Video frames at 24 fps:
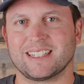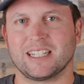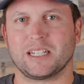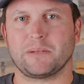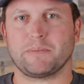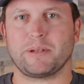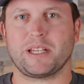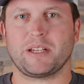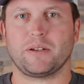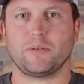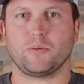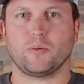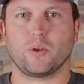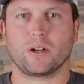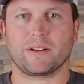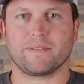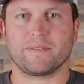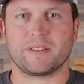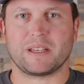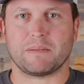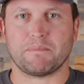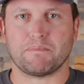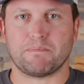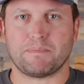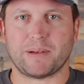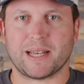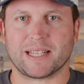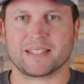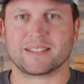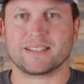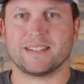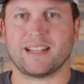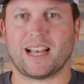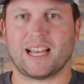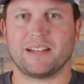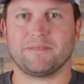gonna be one of the
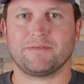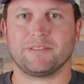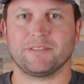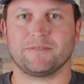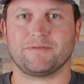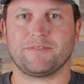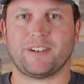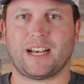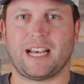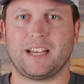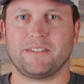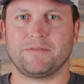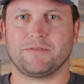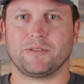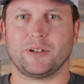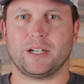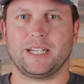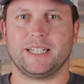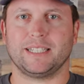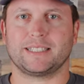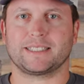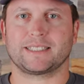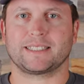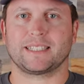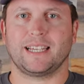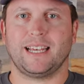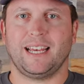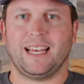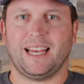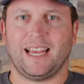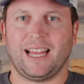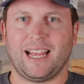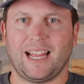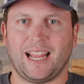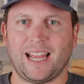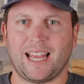best 9'5" weights
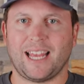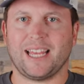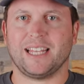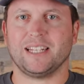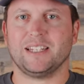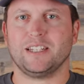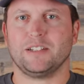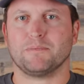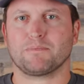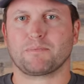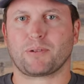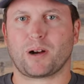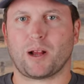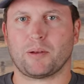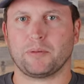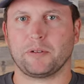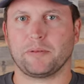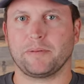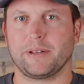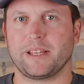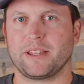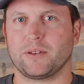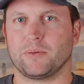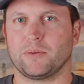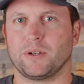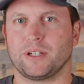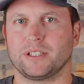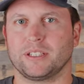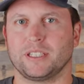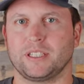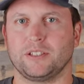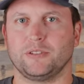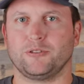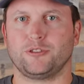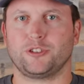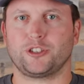and probably the one
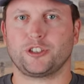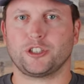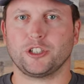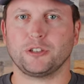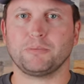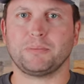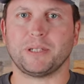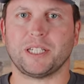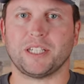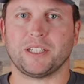that you should be